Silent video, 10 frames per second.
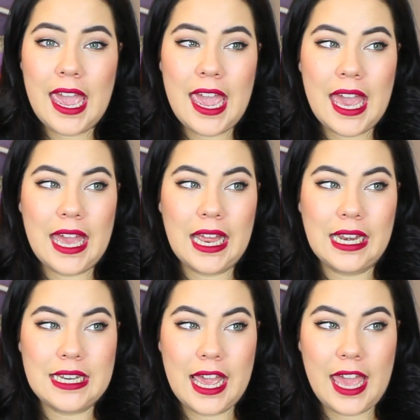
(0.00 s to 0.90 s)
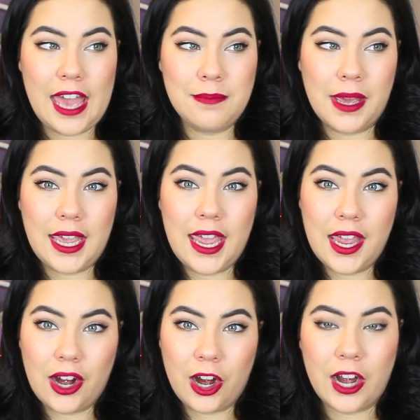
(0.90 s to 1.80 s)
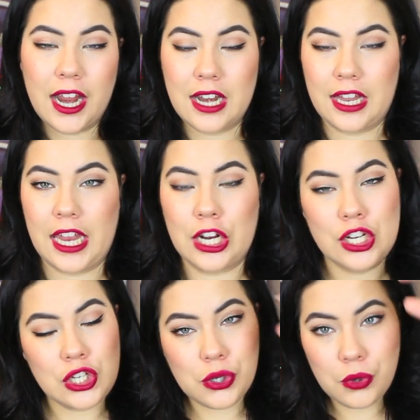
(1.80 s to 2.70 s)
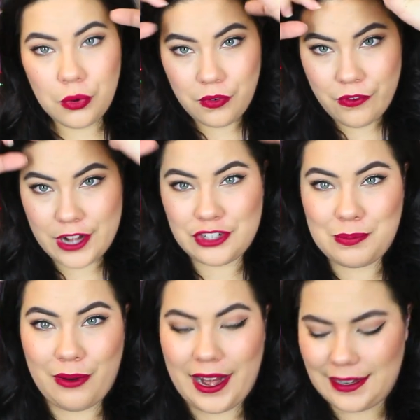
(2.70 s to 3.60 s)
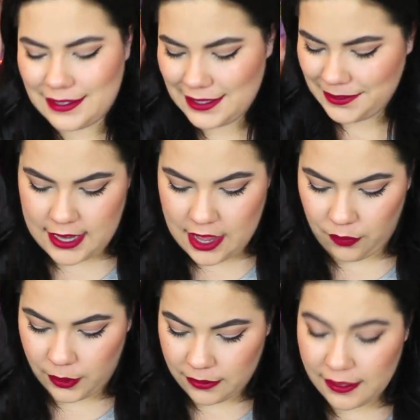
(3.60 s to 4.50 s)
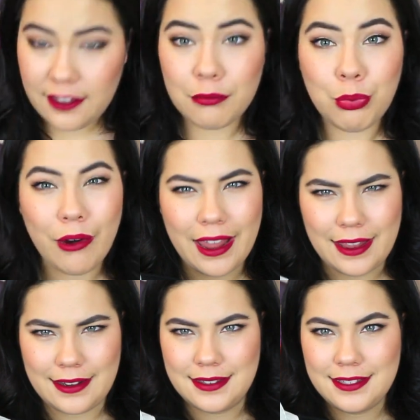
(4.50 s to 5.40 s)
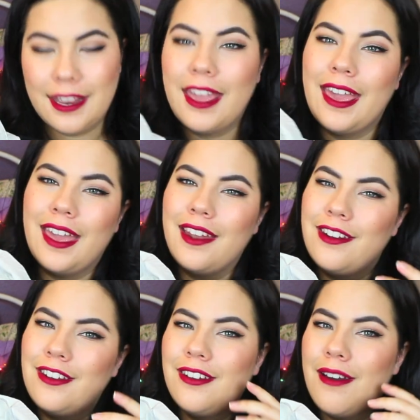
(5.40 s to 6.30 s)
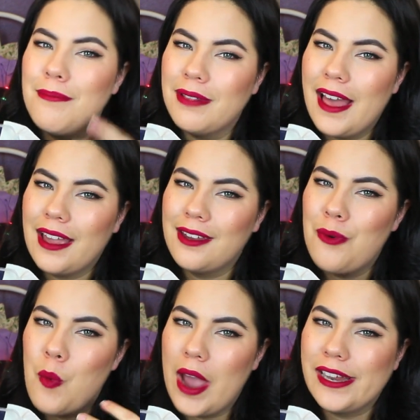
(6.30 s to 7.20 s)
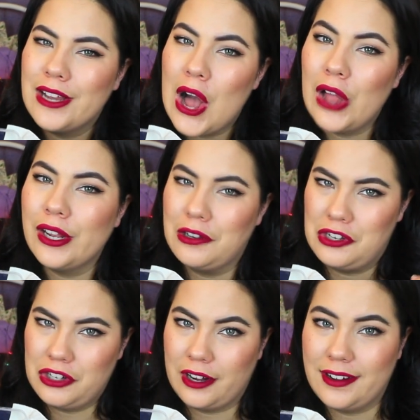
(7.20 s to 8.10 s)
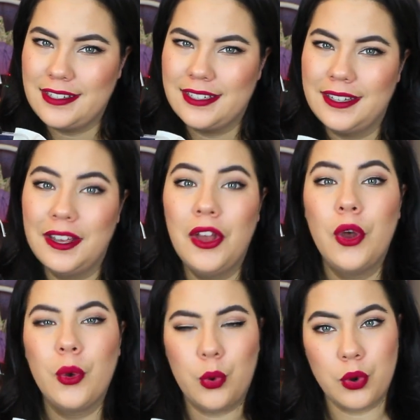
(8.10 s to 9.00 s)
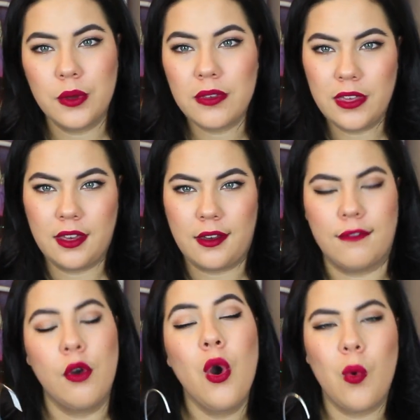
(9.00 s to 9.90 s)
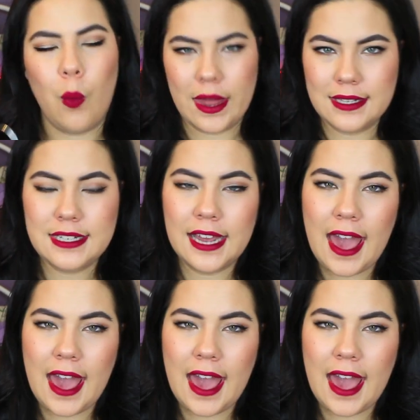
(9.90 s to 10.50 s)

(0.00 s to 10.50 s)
and I had my hair in like two French braids. Now, when you think of braids and a black white collared shirt, who do you think of? Wednesday